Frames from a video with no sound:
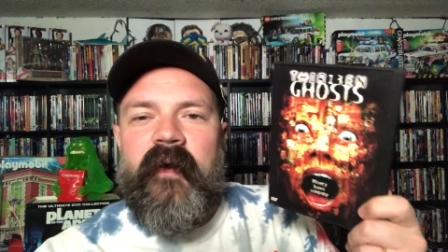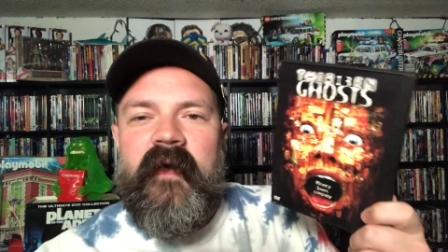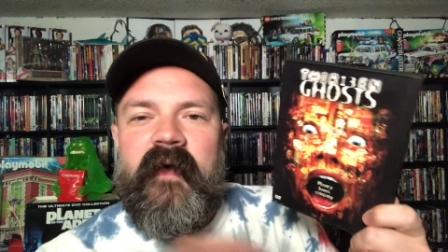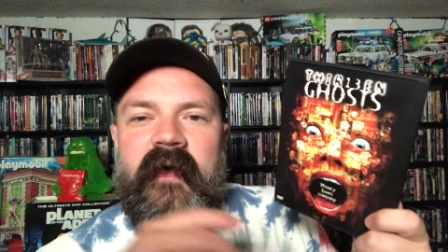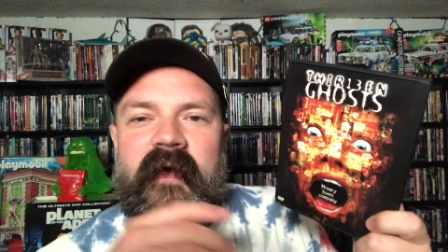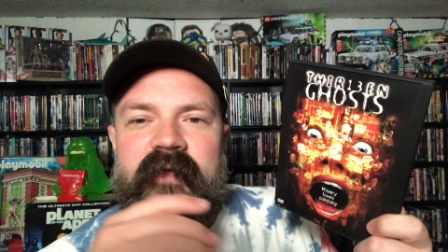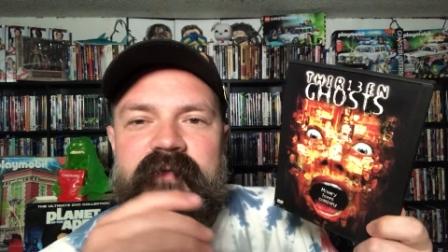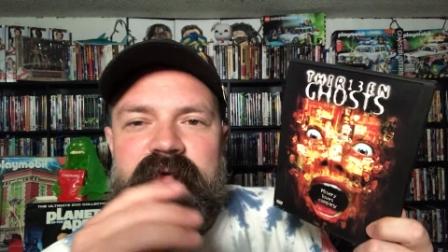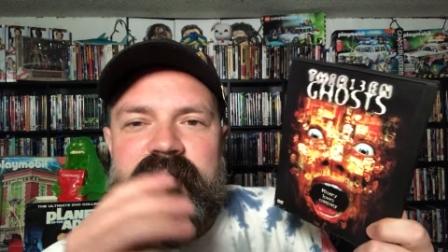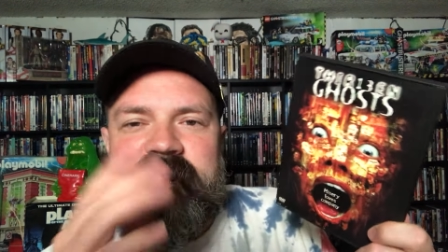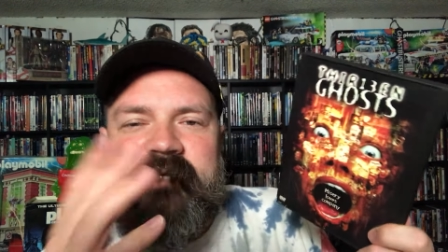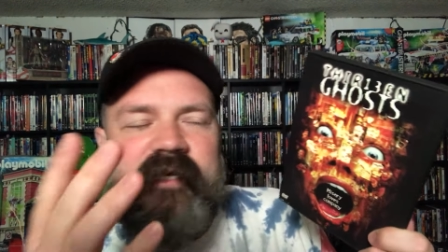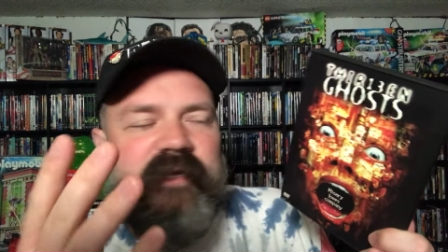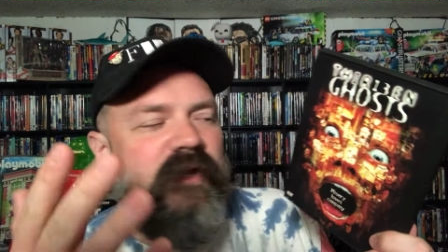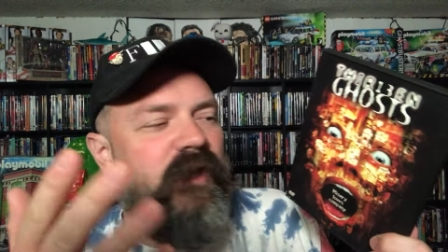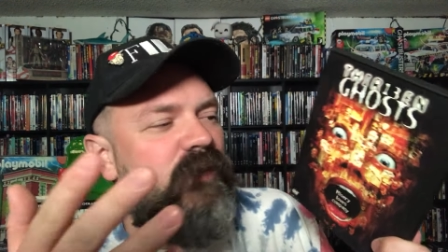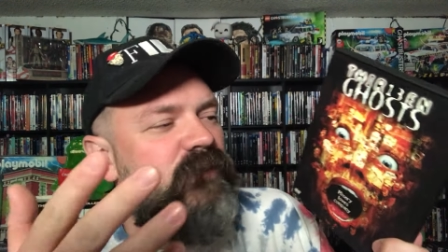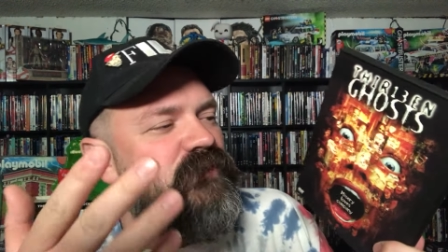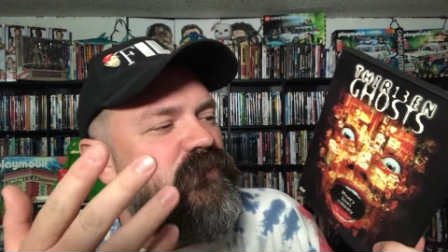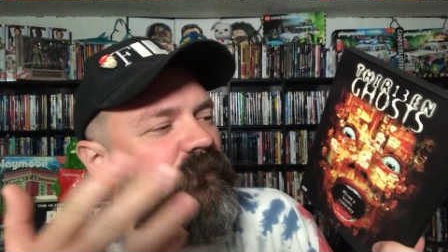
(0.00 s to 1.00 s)
Uh, 13
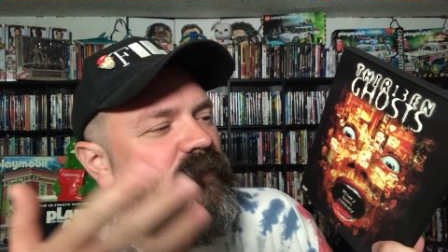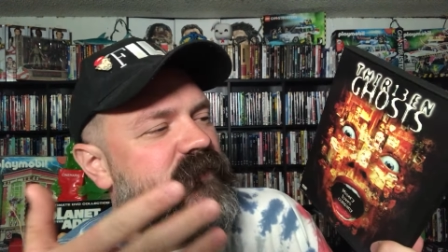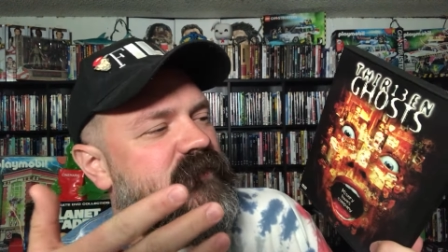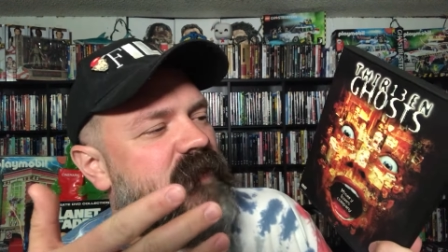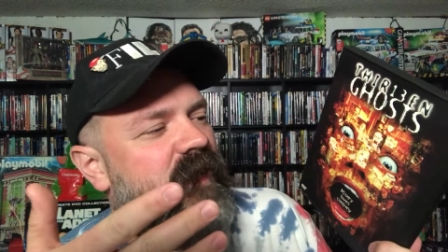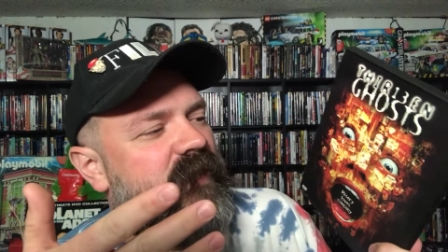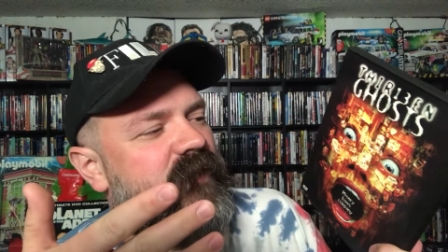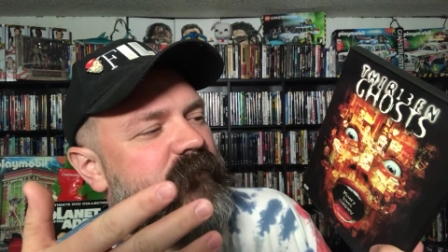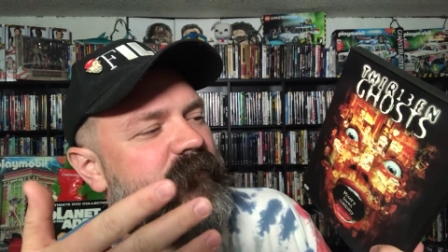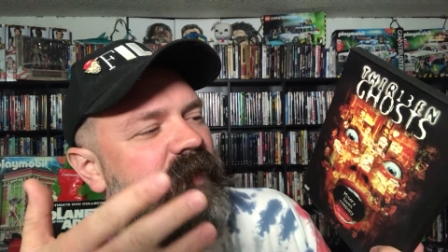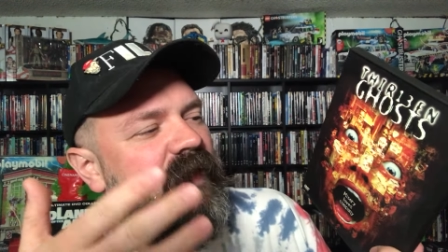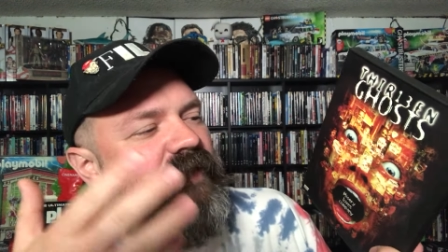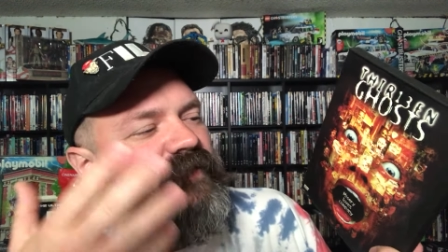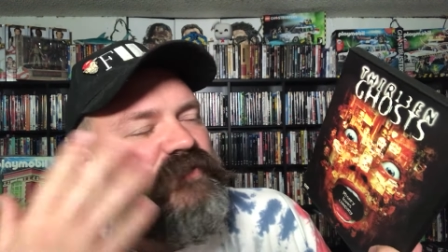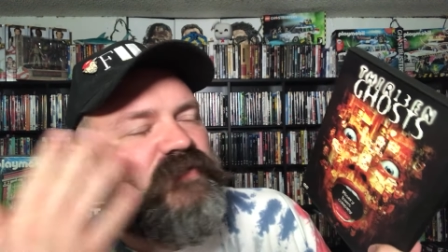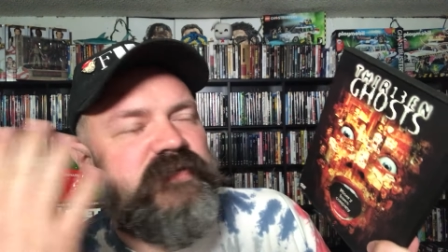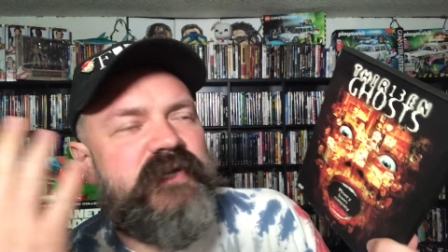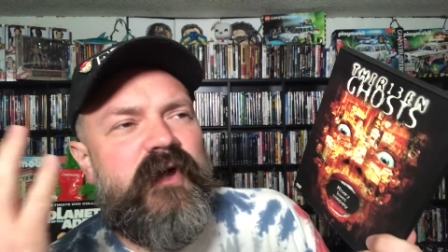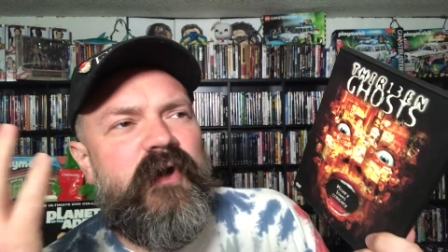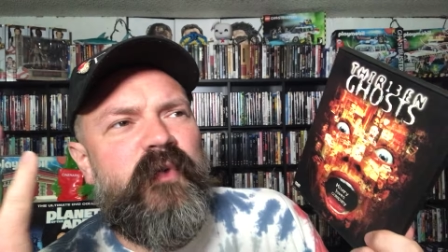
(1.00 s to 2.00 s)
Ghosts, already talked about it.
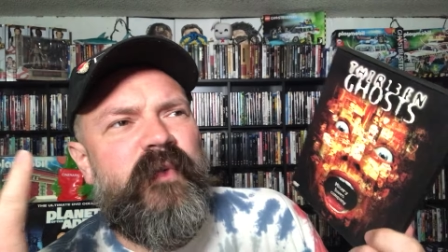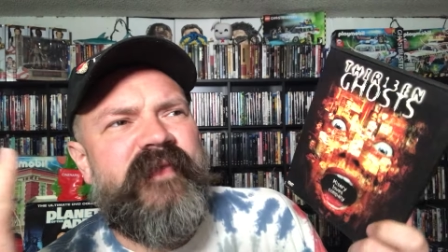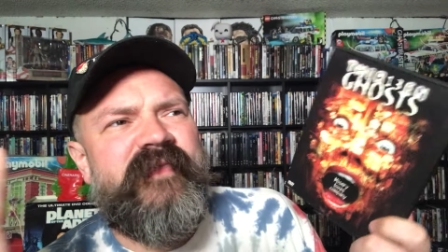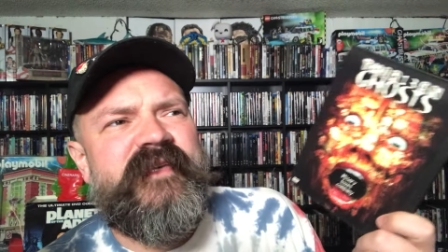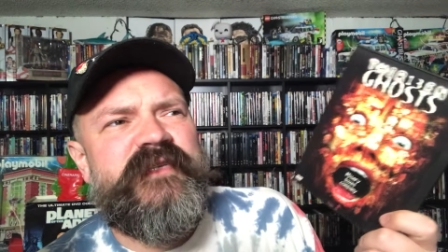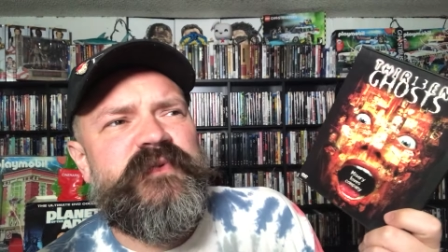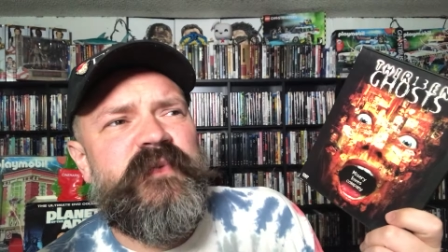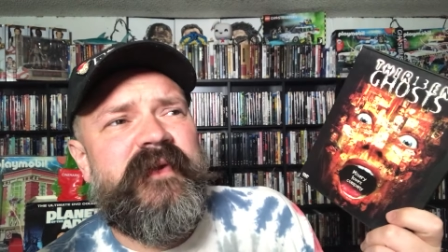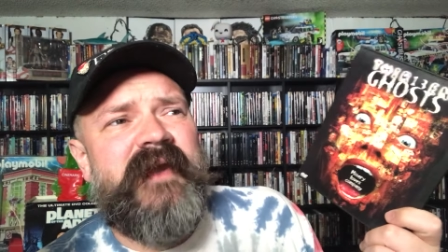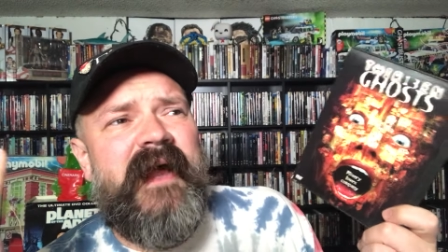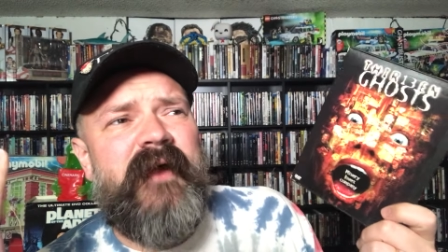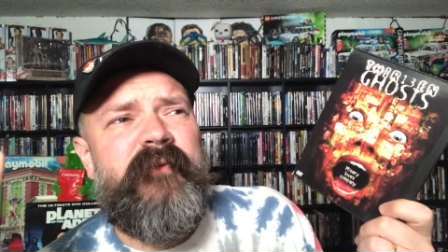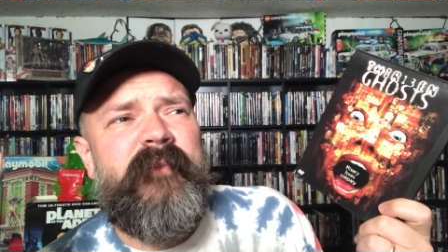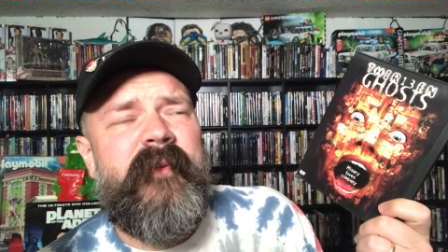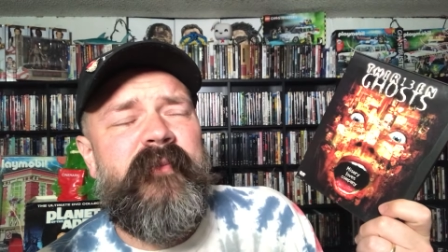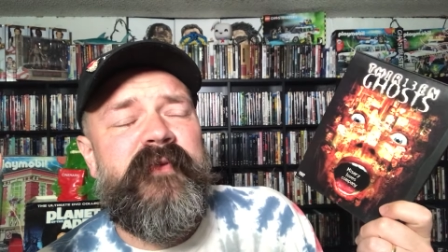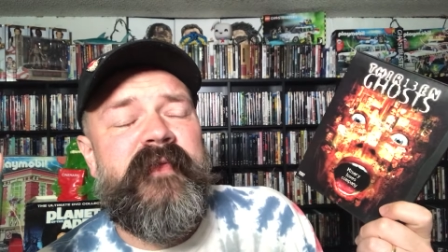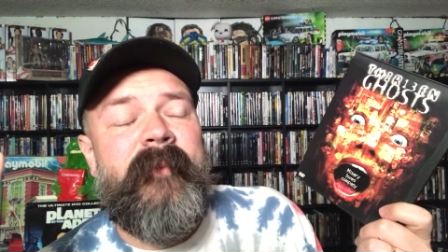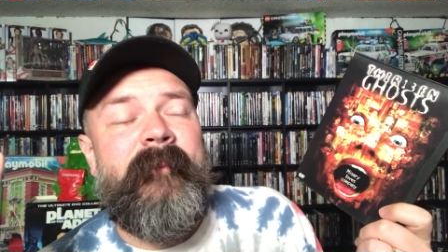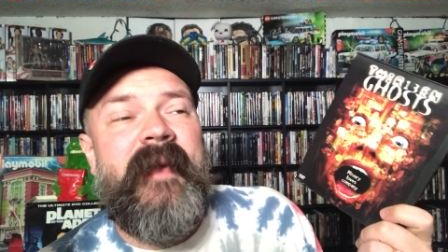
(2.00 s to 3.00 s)
So this one, I
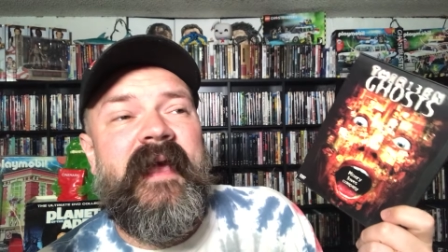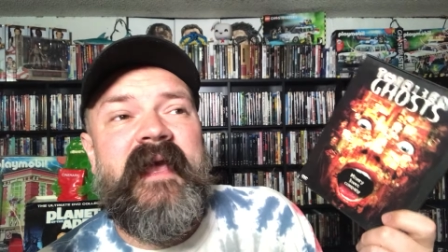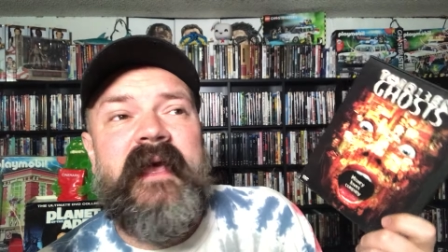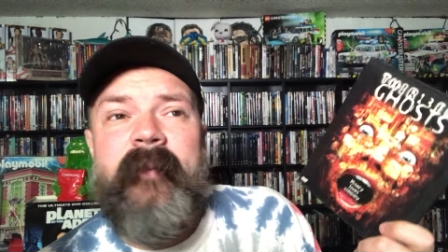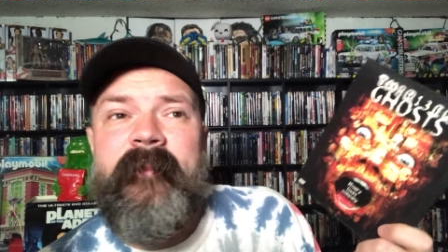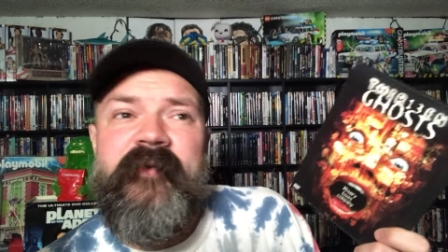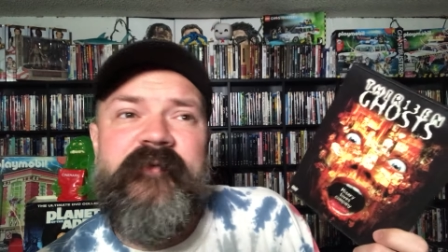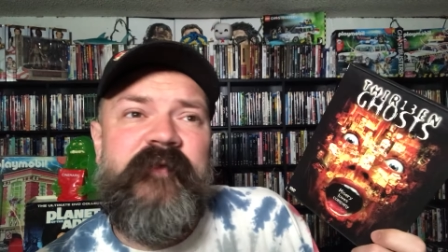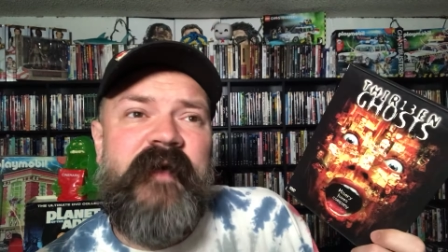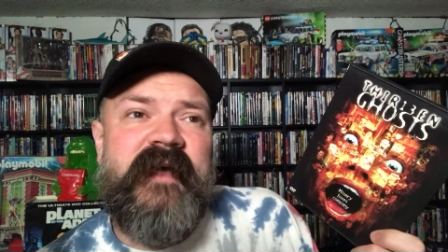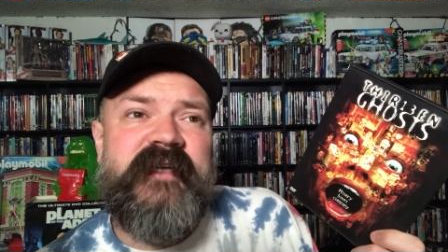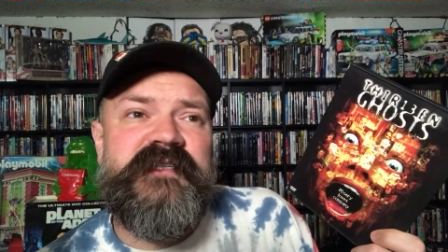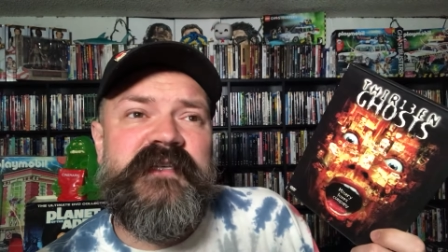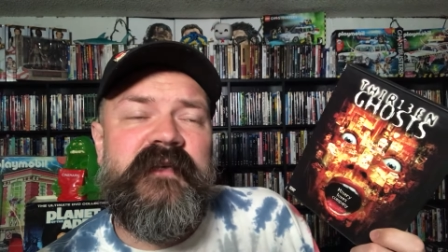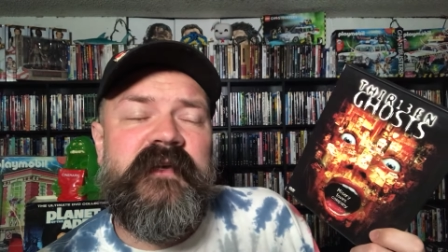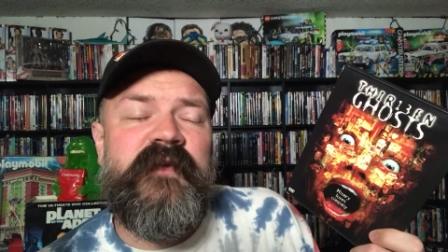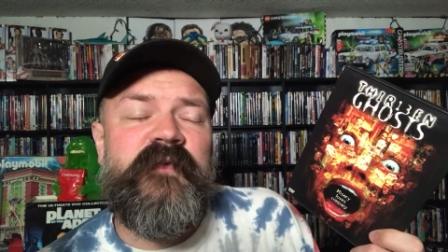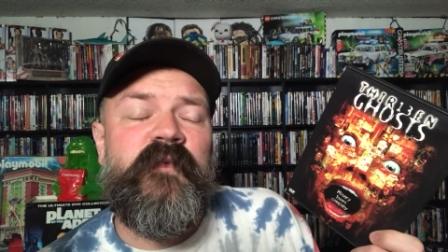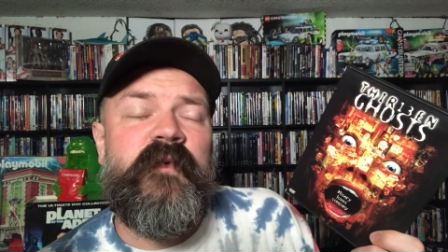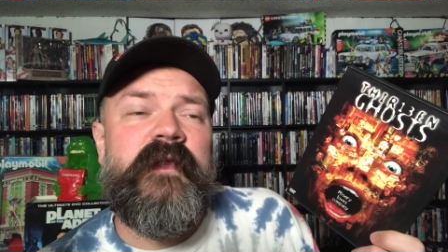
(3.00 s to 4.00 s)
remember the makeup effects
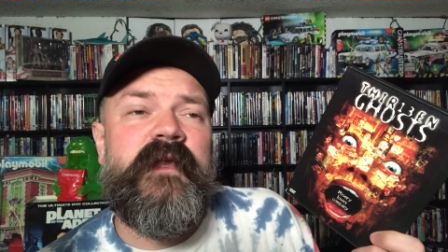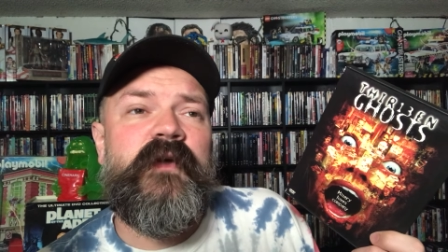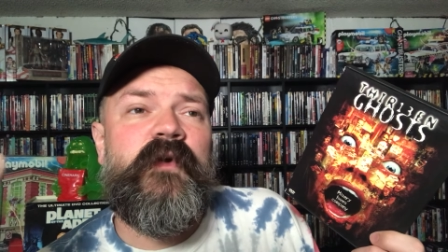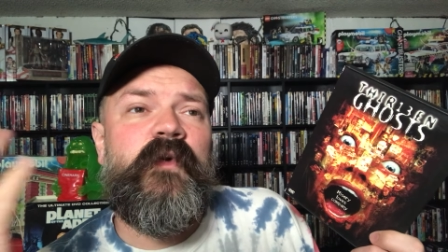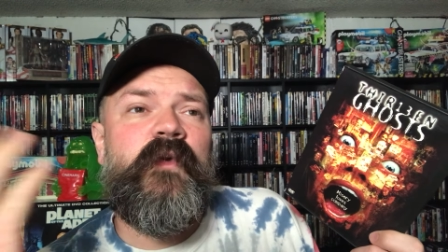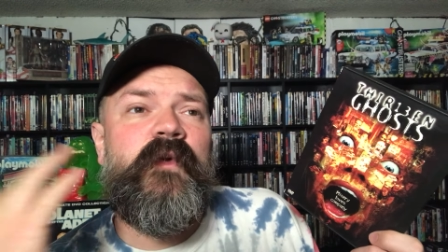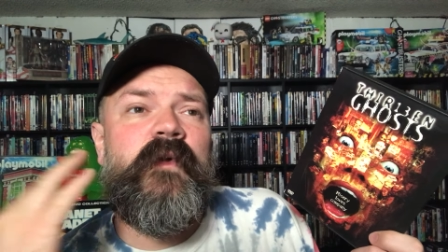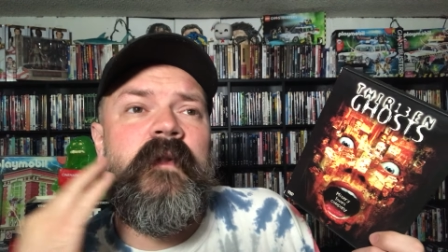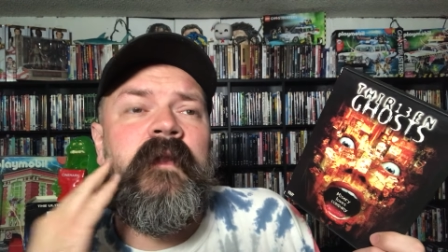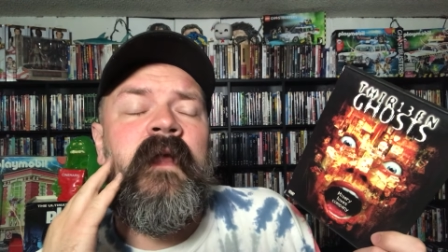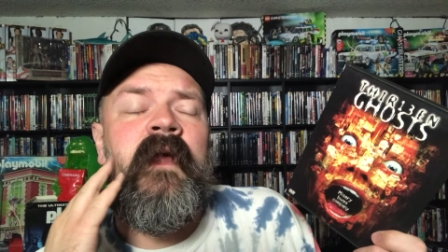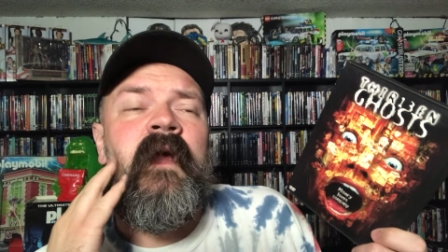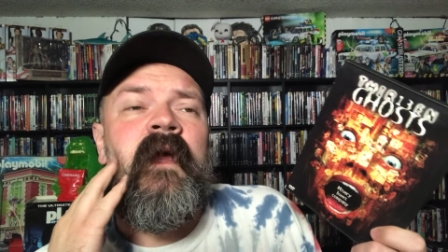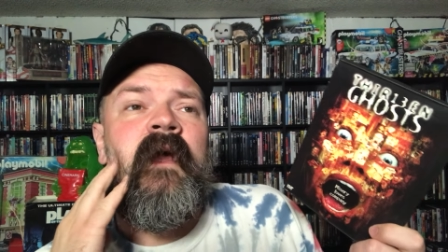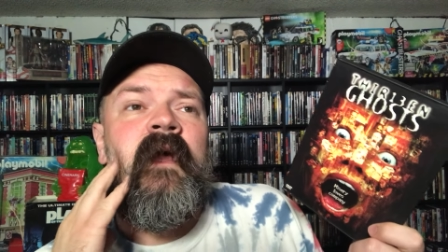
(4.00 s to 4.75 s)
looking really cool.